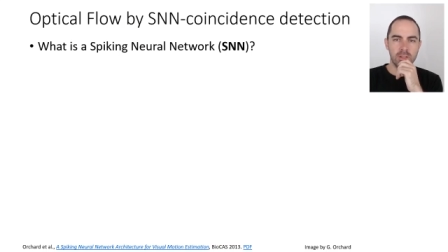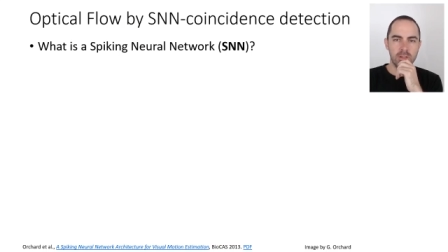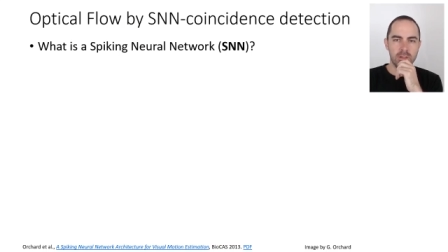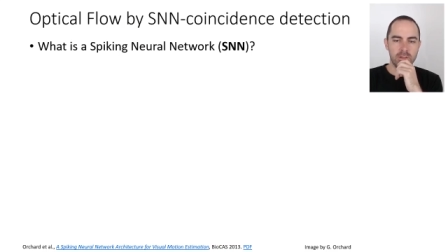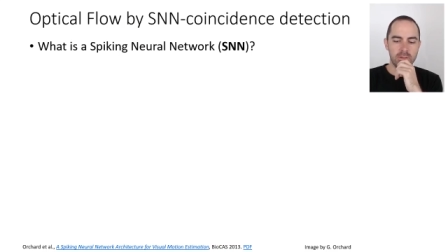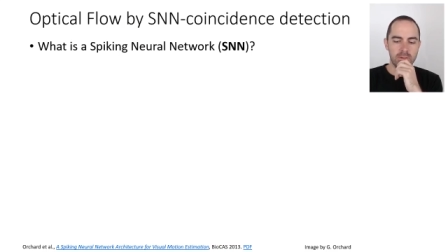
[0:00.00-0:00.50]

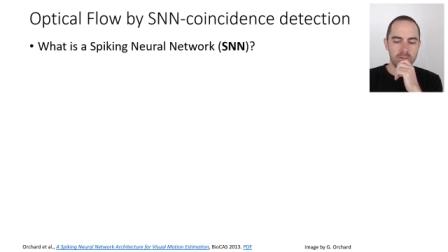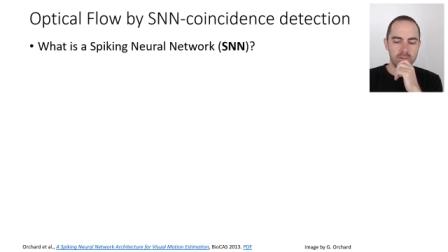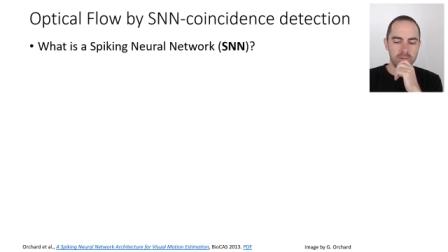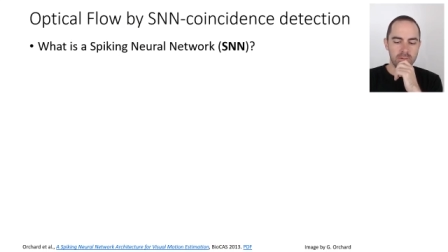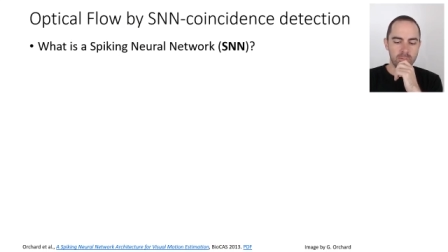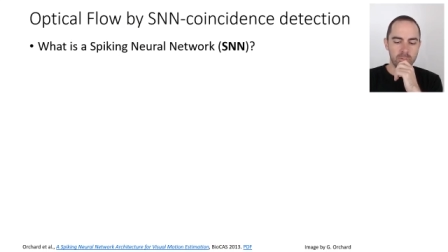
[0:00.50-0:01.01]
uh,
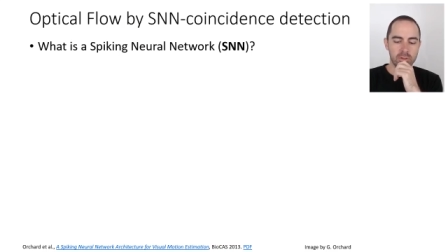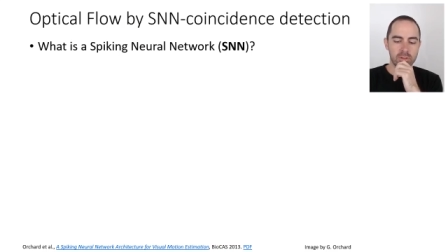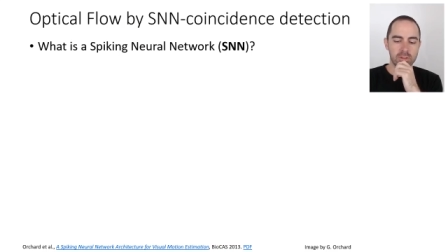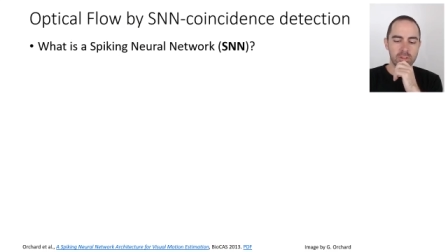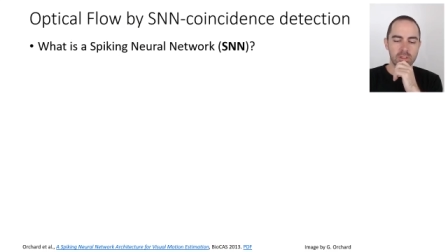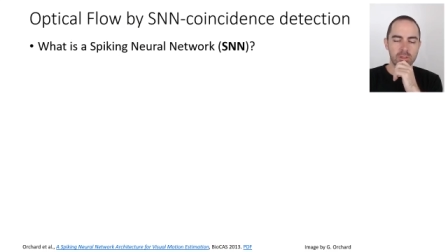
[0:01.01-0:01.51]
the
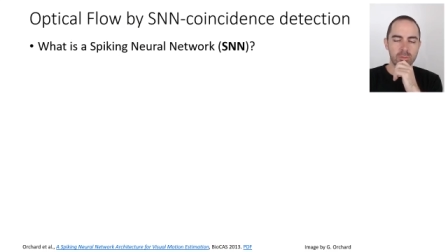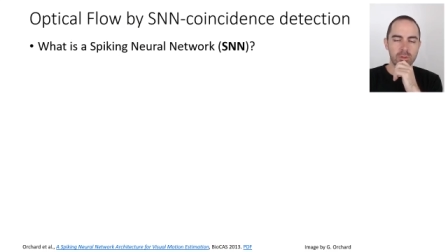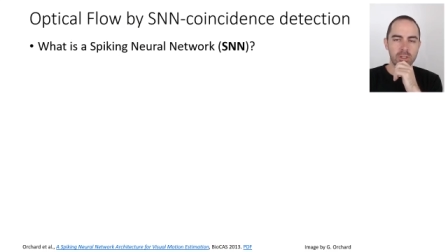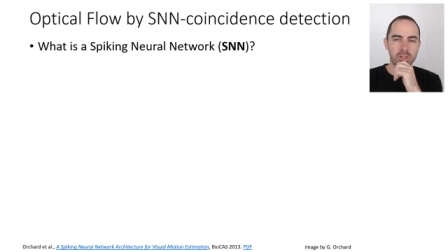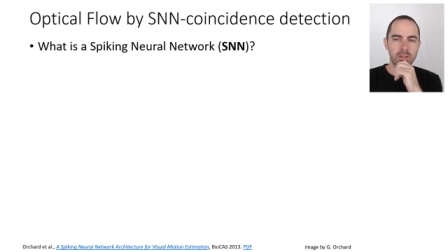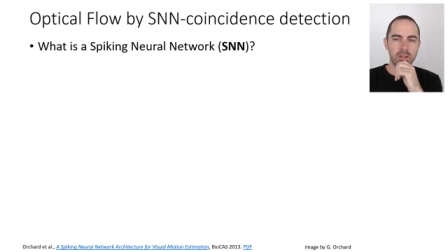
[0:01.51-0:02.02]
processing in the
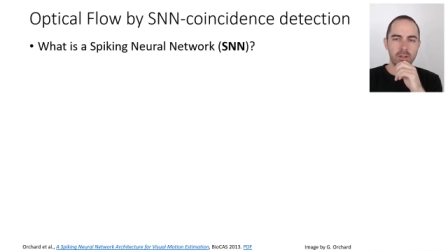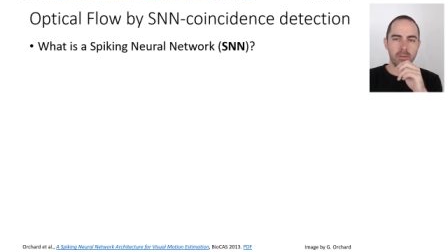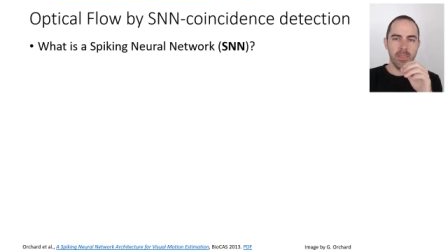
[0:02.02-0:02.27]
brain